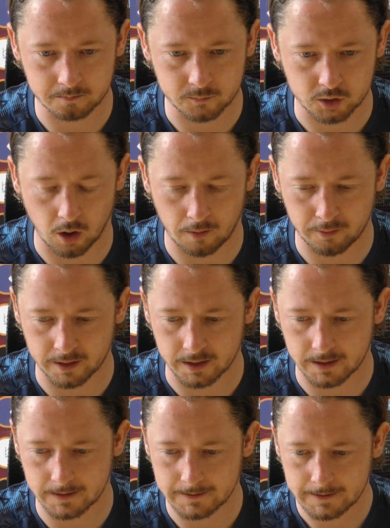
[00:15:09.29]
So I
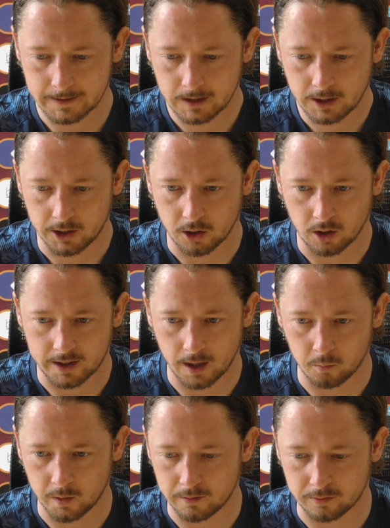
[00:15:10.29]
think, you know,
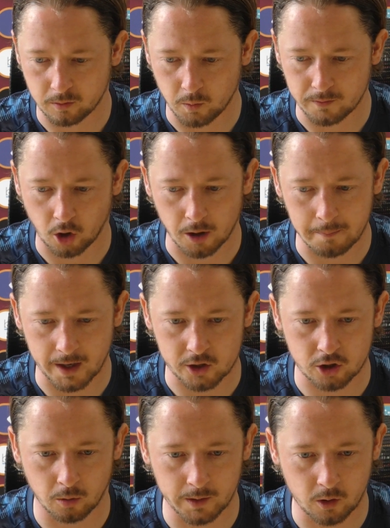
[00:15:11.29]
again, we've got to make
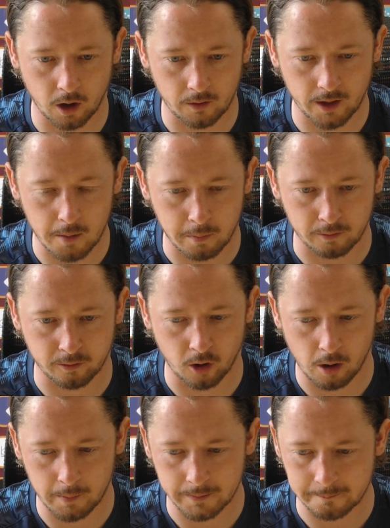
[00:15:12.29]
sure we go out there and
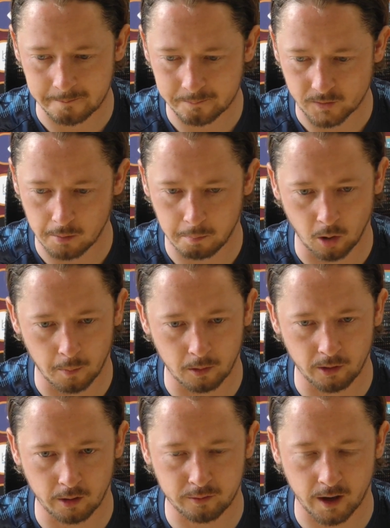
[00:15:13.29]
perform and put up
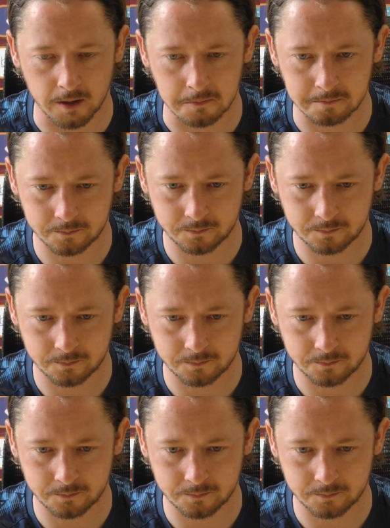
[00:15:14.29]
a real fight.